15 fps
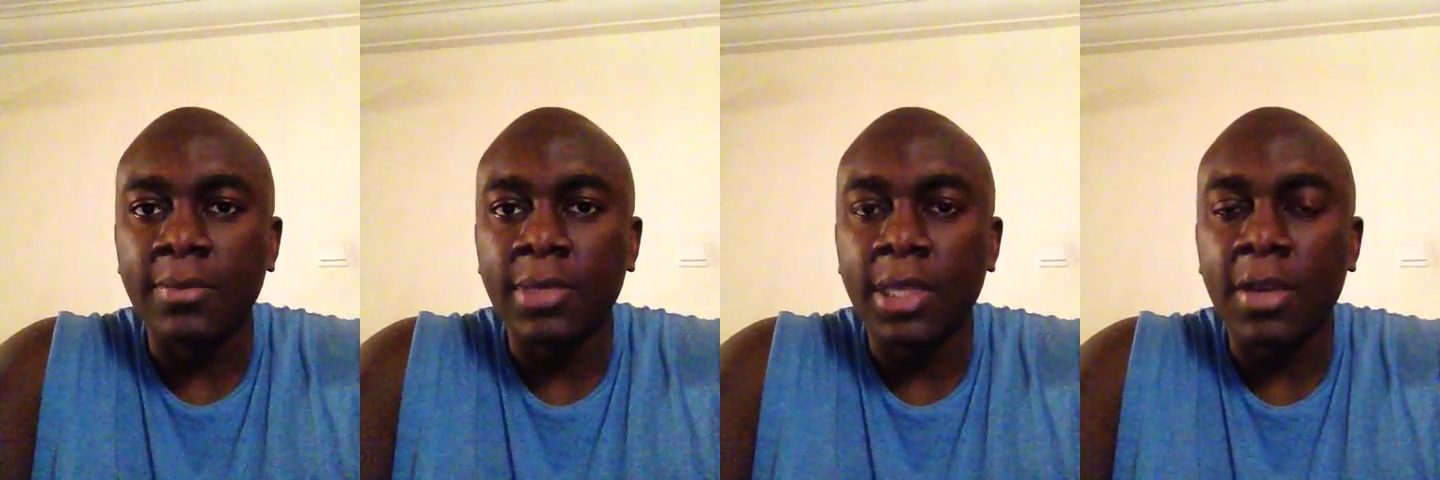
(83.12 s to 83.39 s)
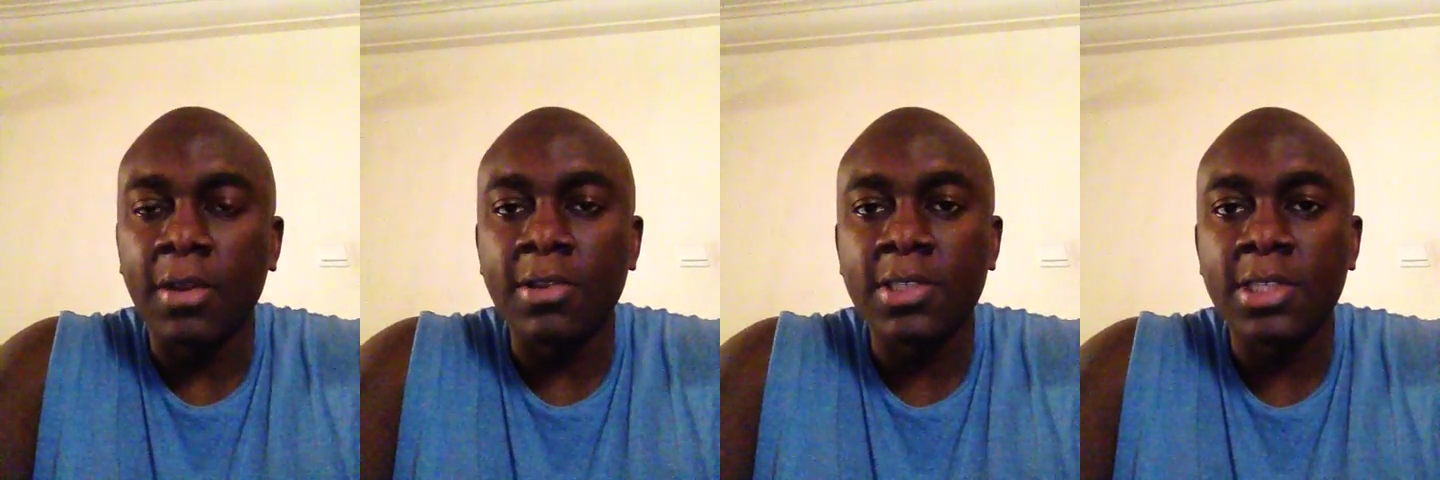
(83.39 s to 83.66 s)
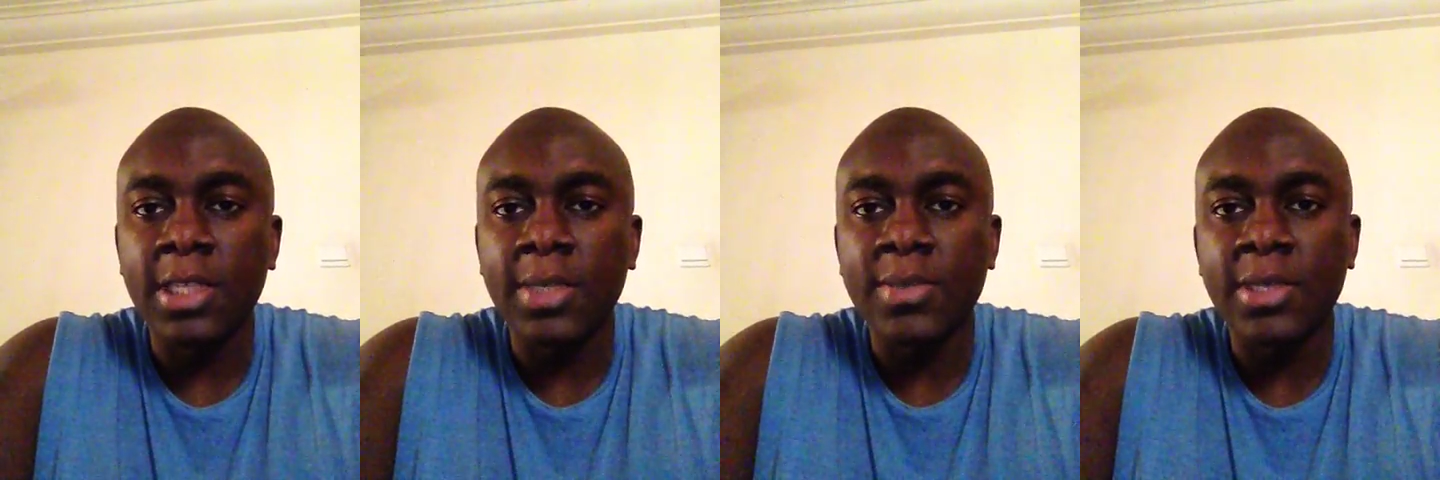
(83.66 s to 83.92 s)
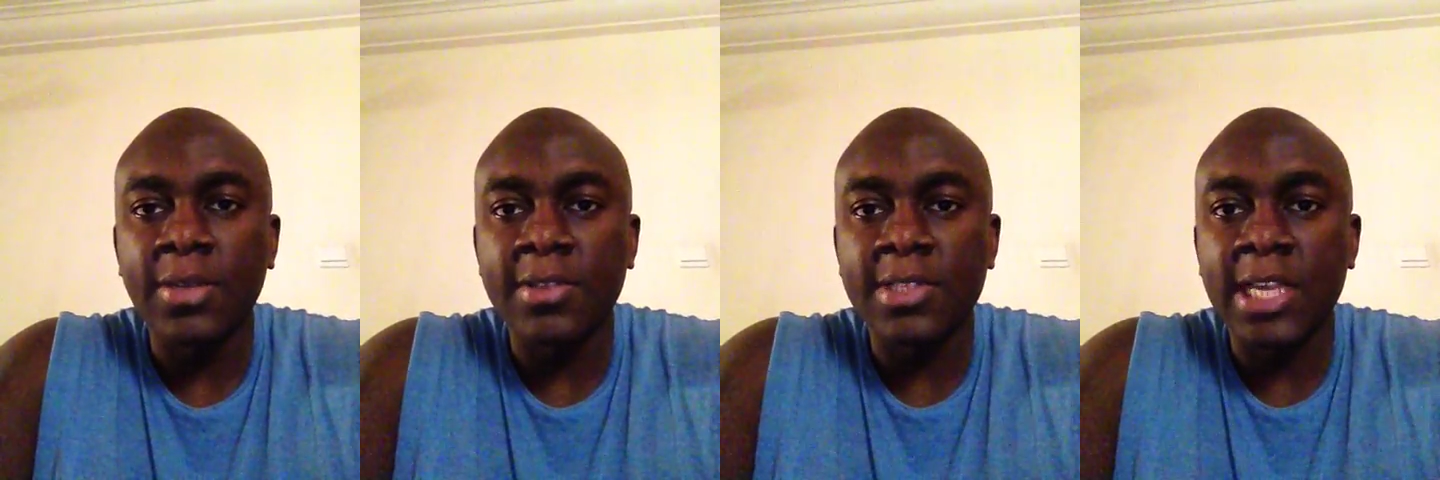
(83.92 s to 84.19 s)
They're costing
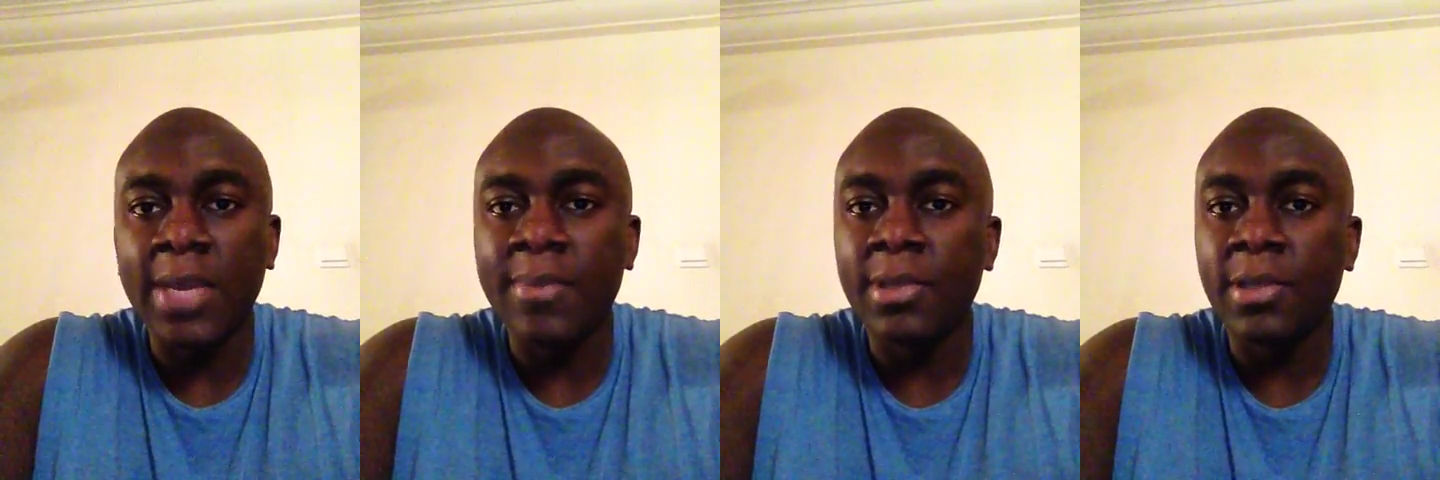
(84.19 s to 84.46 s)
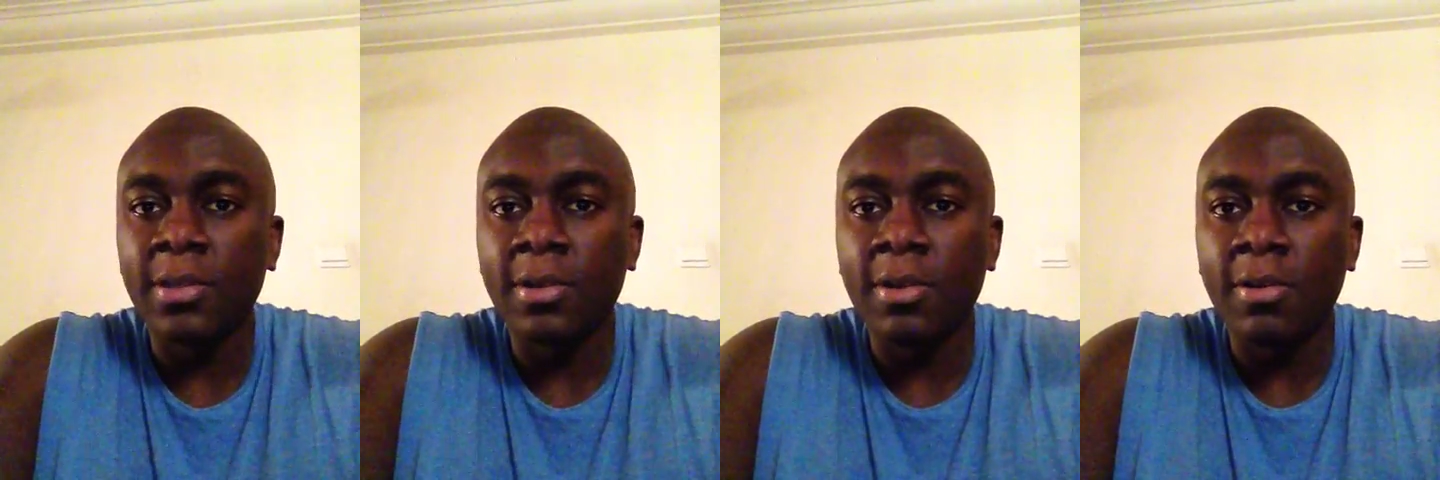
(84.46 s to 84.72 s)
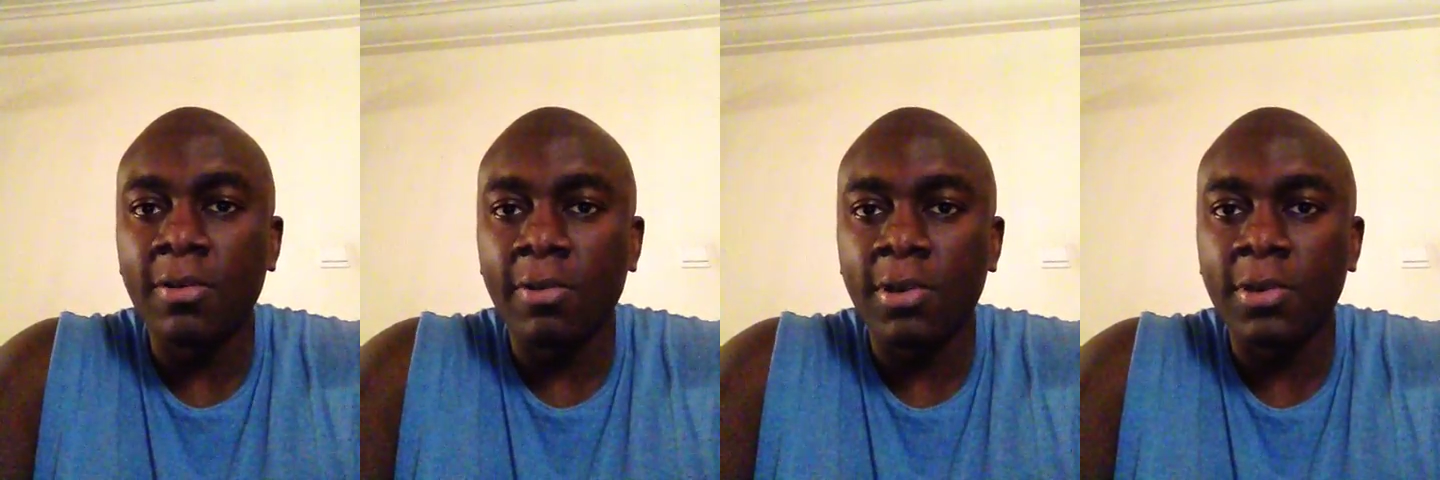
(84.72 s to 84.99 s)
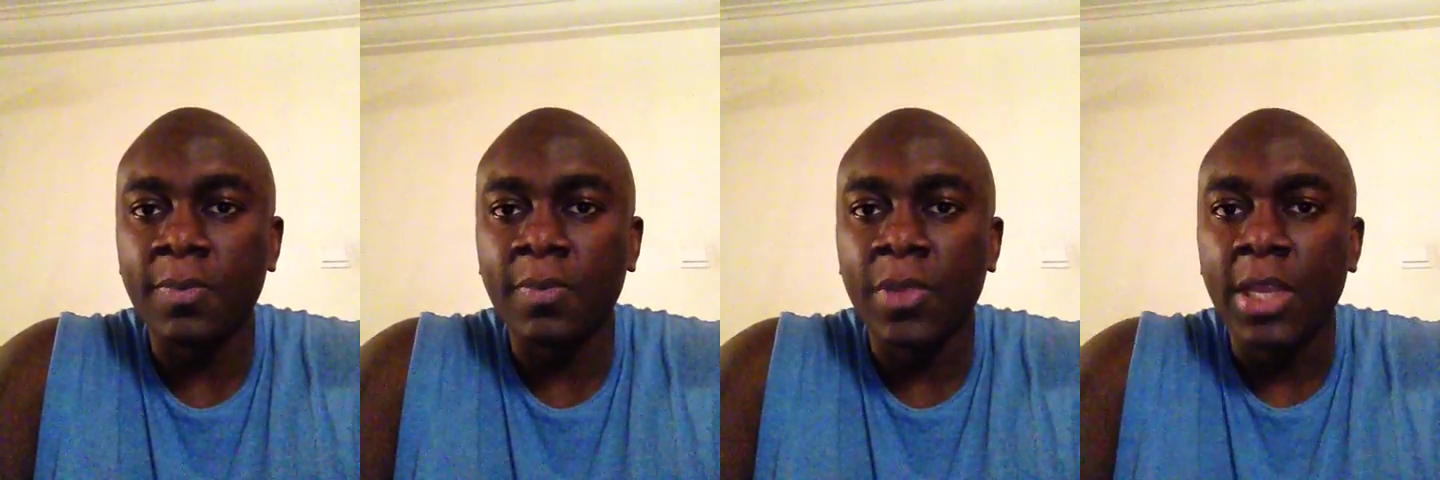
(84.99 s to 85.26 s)
themselves time in the long run,